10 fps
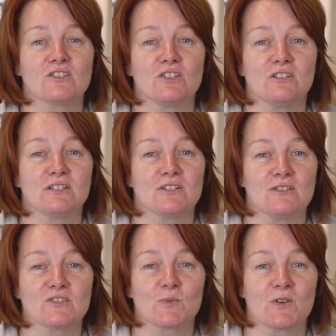
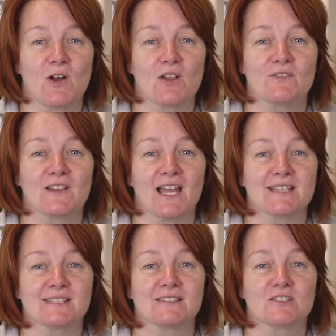studios where all of the
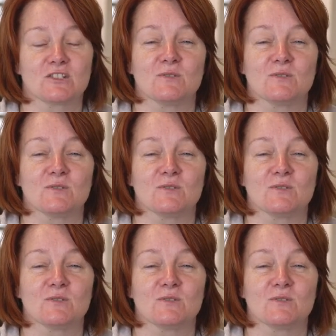lessons